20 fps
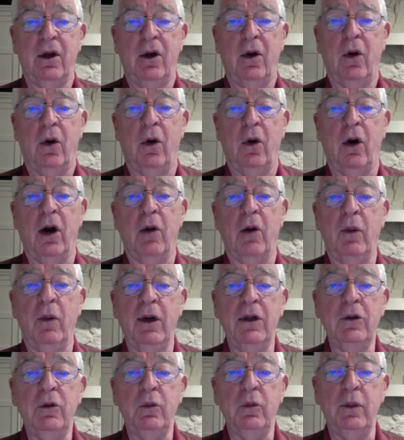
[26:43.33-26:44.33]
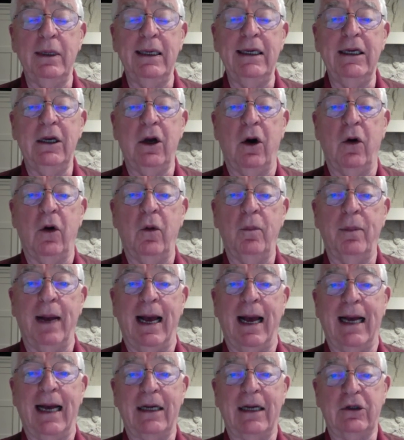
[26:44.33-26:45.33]
Or will we go
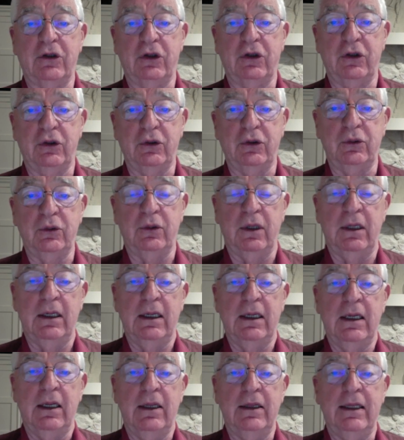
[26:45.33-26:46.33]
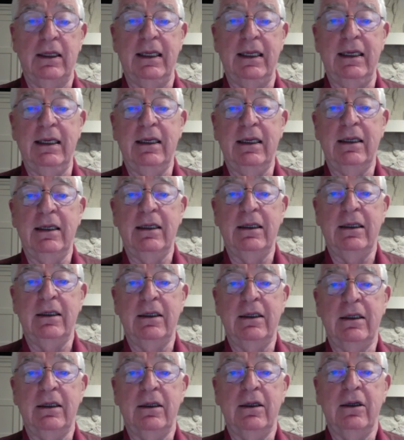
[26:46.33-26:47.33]
back to the
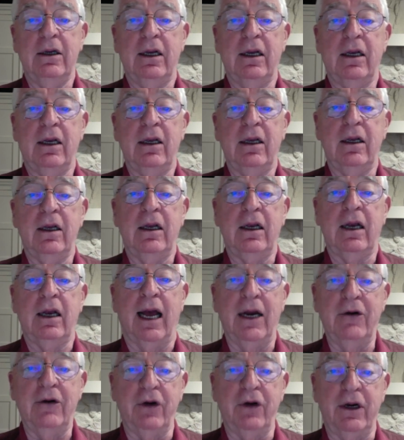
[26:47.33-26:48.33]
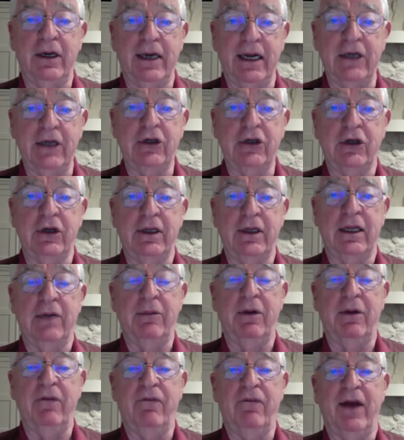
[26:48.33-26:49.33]
contradiction that
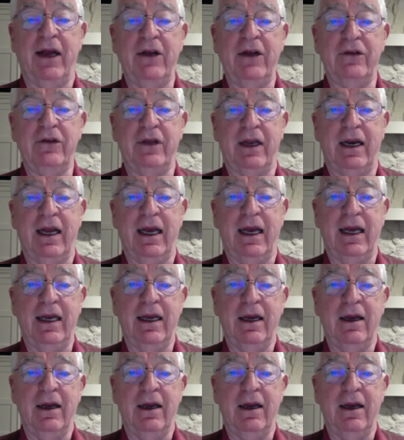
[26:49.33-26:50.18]
we face today?